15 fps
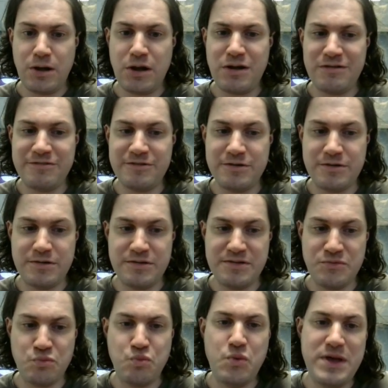offer
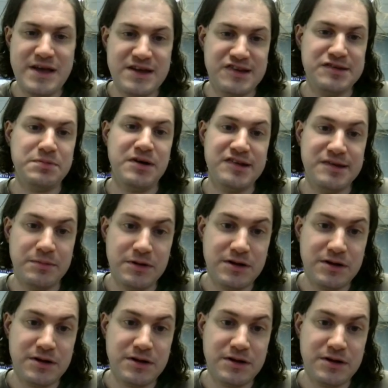the weakest possible